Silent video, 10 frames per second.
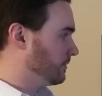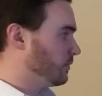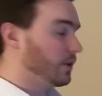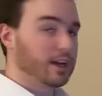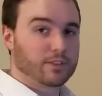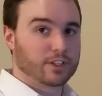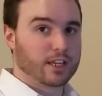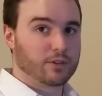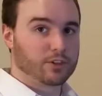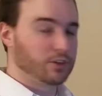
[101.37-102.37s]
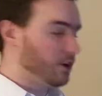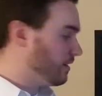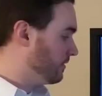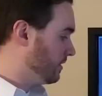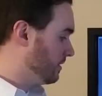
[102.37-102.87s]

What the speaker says: We have the sound turned off.